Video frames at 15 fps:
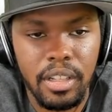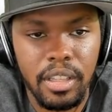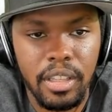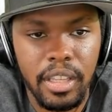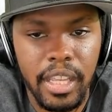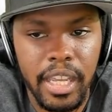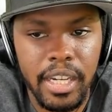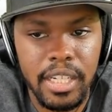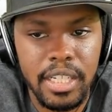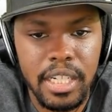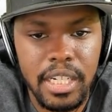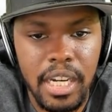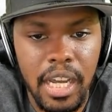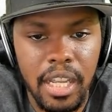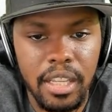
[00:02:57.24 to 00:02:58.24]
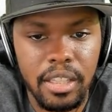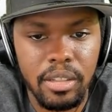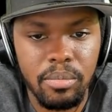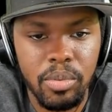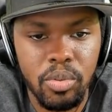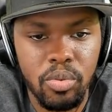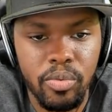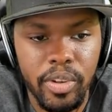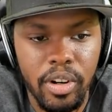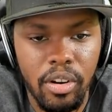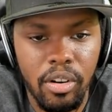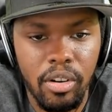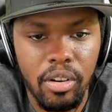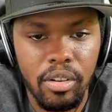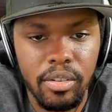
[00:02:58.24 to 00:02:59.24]
That is not the move at
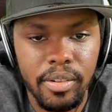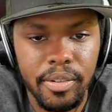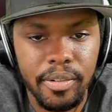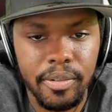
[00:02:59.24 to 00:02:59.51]
all.